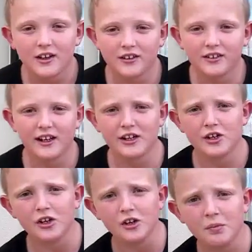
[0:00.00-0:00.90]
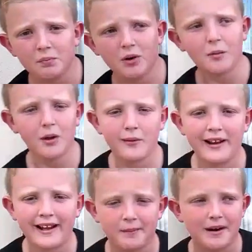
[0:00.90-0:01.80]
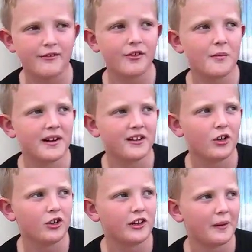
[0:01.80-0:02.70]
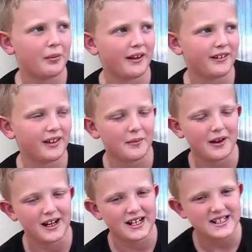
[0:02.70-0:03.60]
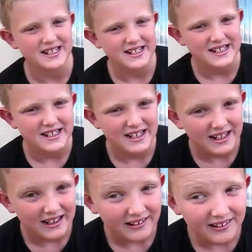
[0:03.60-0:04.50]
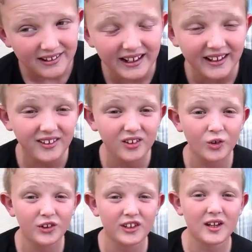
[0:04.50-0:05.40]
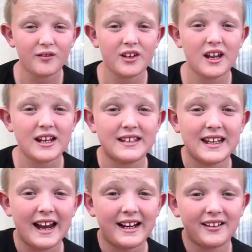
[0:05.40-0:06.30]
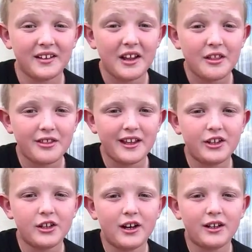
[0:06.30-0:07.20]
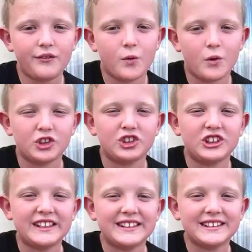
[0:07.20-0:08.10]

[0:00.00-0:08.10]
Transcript: see you probably when I get back from this holiday place in about 6 or 7 days. Thank you guys for watching.